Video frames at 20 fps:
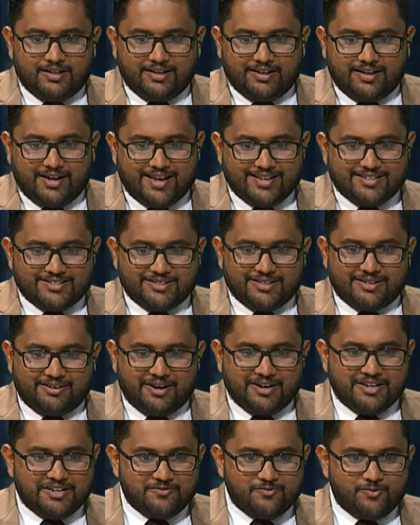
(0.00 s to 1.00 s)
as
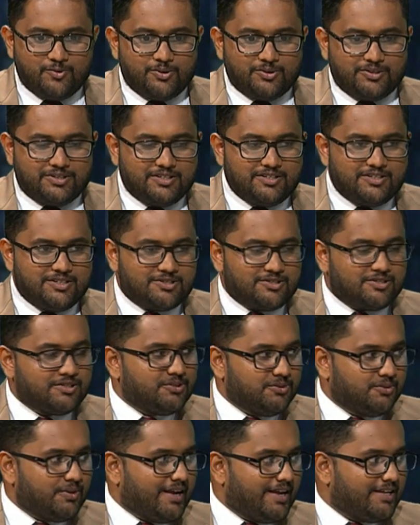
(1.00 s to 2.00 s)
running water, just
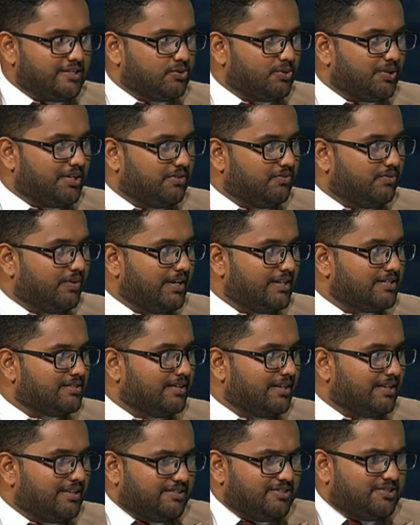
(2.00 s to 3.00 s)
as you advise,
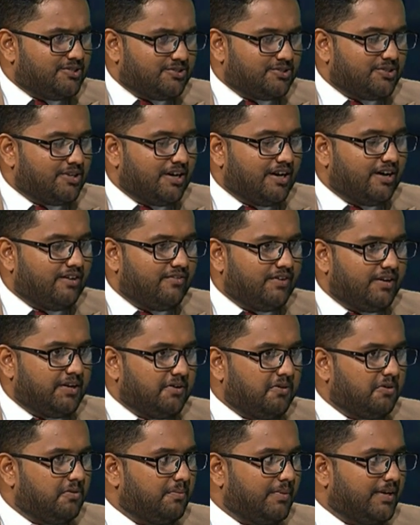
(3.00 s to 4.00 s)
just a half an
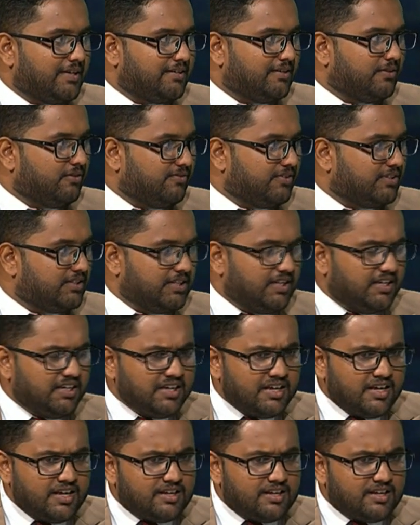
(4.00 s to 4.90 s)
hour matter of a thing.